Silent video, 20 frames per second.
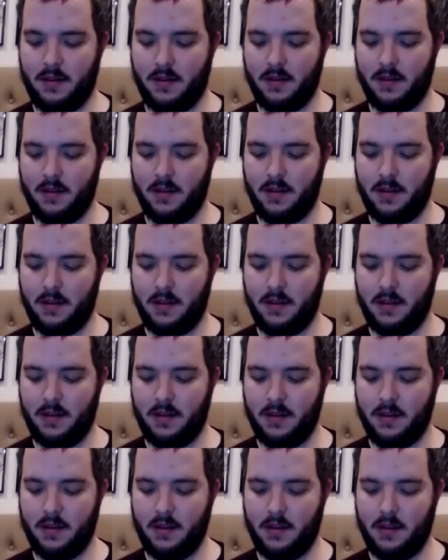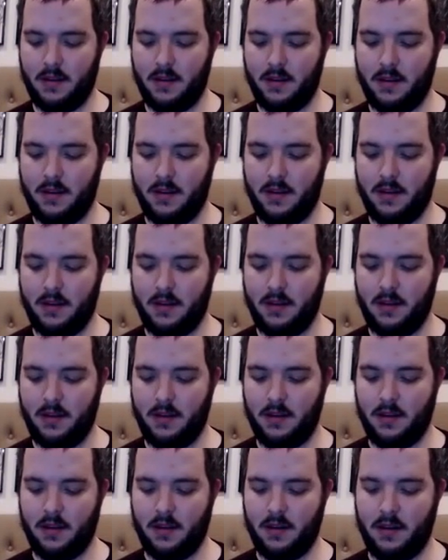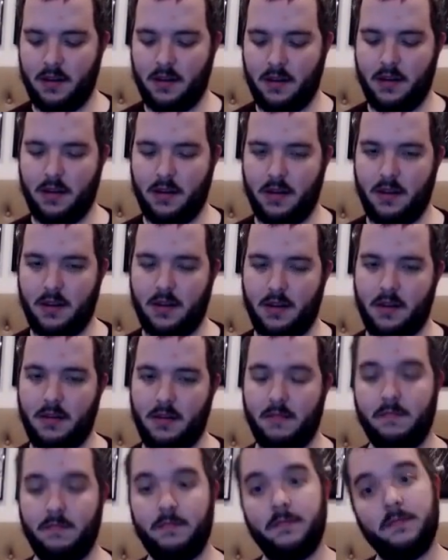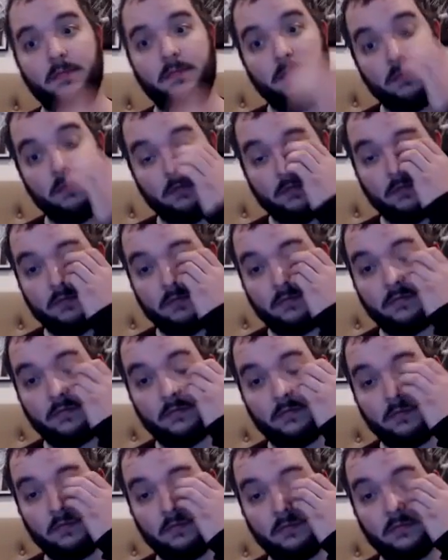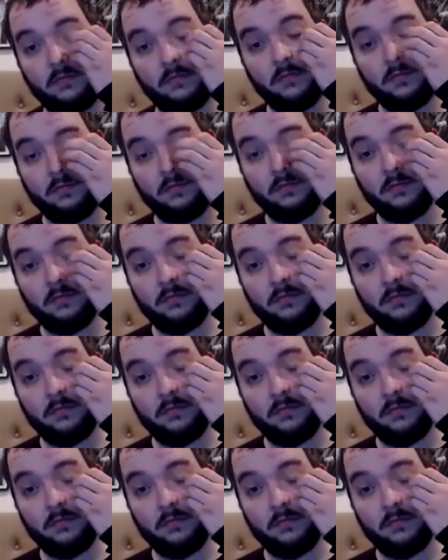This person isn't speaking.